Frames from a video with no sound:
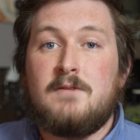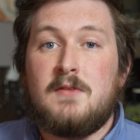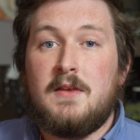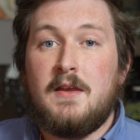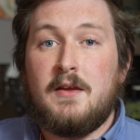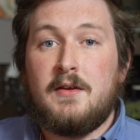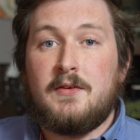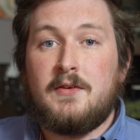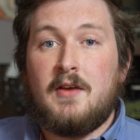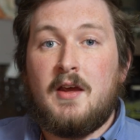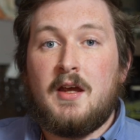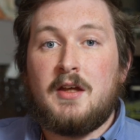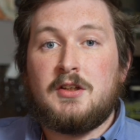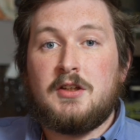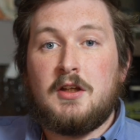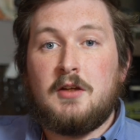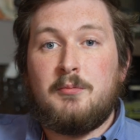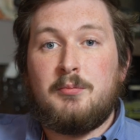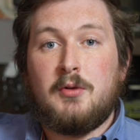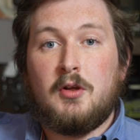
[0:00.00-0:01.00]
This
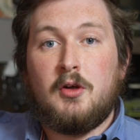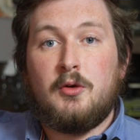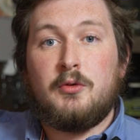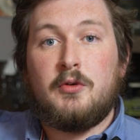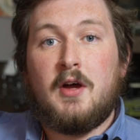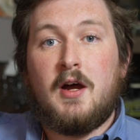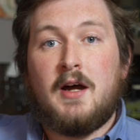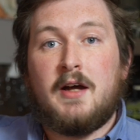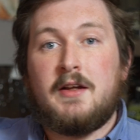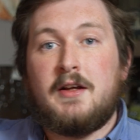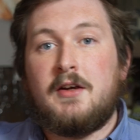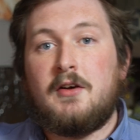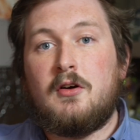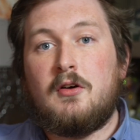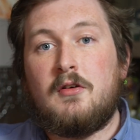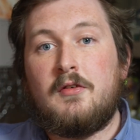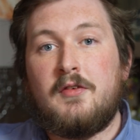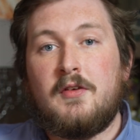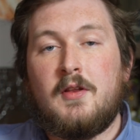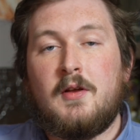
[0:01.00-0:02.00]
actually blows hot air
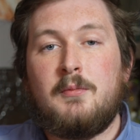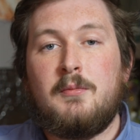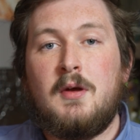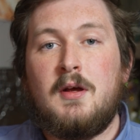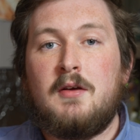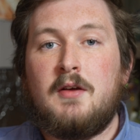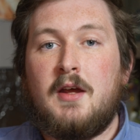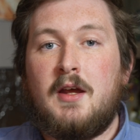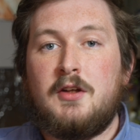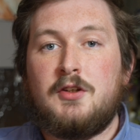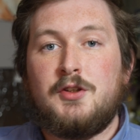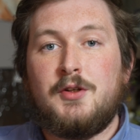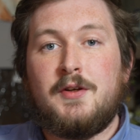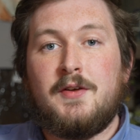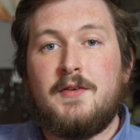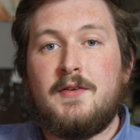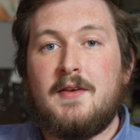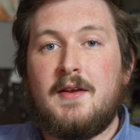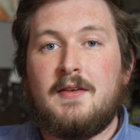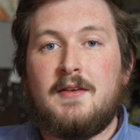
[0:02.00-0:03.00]
over them and you
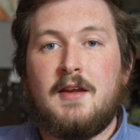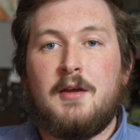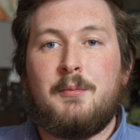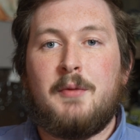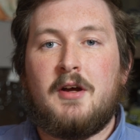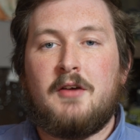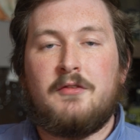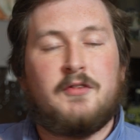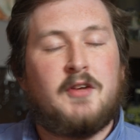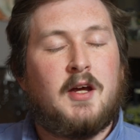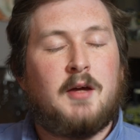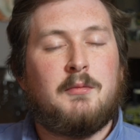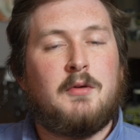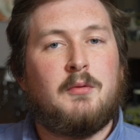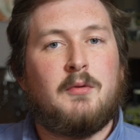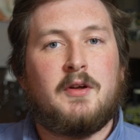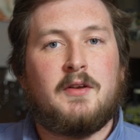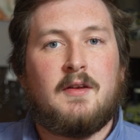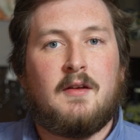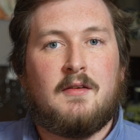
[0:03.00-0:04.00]
can set the amount of time you
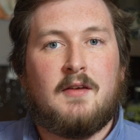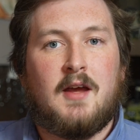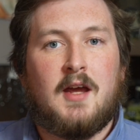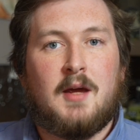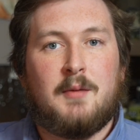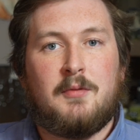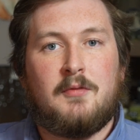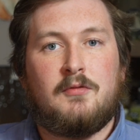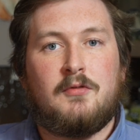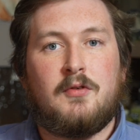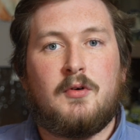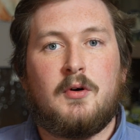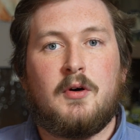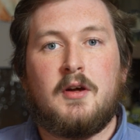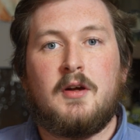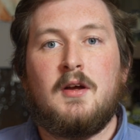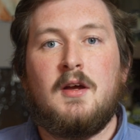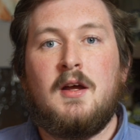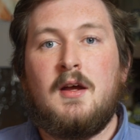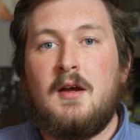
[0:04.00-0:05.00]
want that to happen for.